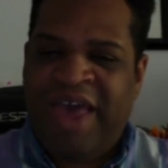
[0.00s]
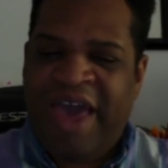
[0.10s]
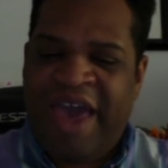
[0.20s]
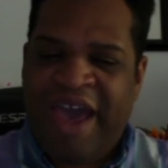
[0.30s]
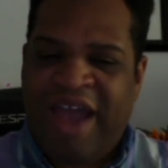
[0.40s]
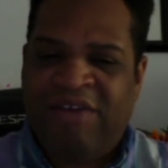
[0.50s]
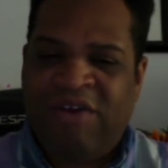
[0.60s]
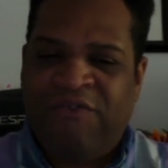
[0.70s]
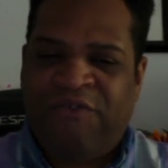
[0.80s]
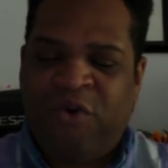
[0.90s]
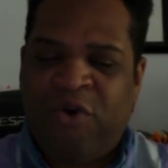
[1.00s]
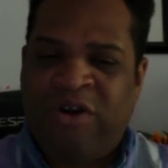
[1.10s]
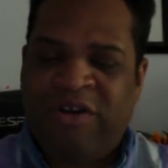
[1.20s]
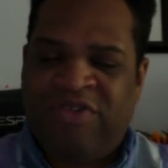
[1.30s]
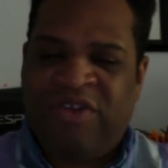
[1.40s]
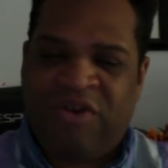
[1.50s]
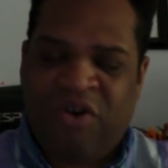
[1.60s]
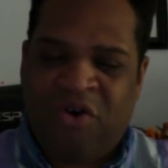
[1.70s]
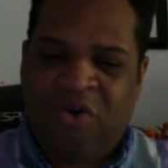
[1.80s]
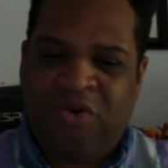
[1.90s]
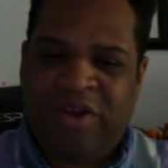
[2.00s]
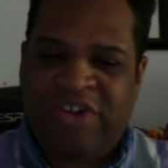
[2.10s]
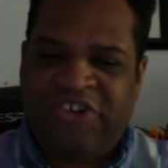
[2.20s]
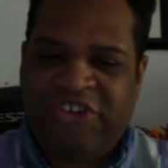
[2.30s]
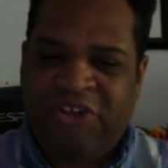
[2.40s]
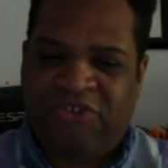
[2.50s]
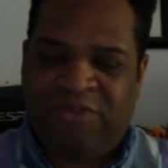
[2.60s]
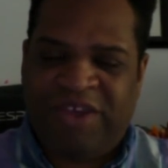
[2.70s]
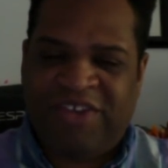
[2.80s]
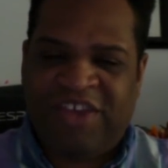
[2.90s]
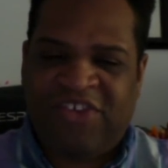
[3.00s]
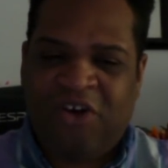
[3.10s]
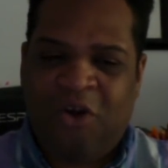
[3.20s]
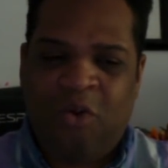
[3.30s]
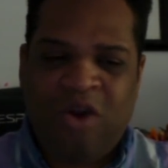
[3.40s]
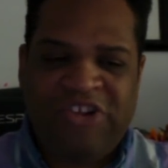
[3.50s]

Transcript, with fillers: had for their own children. Because I saw one